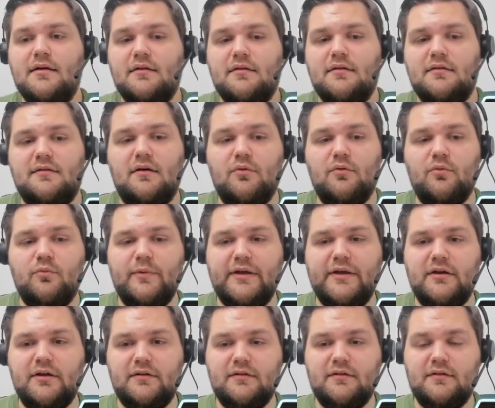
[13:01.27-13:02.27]
So we
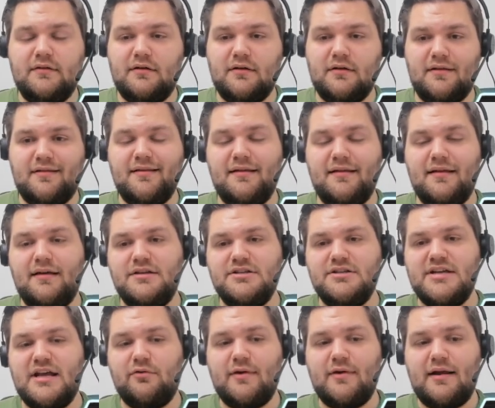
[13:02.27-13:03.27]
could consider a
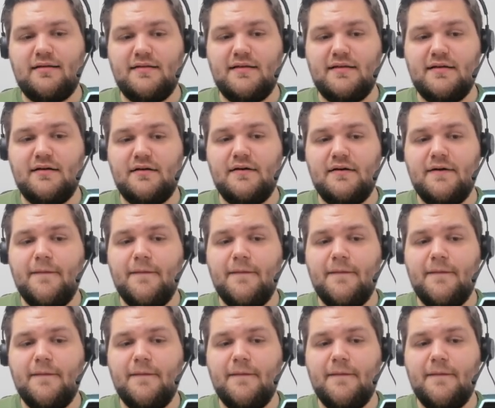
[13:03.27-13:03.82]
check raise here.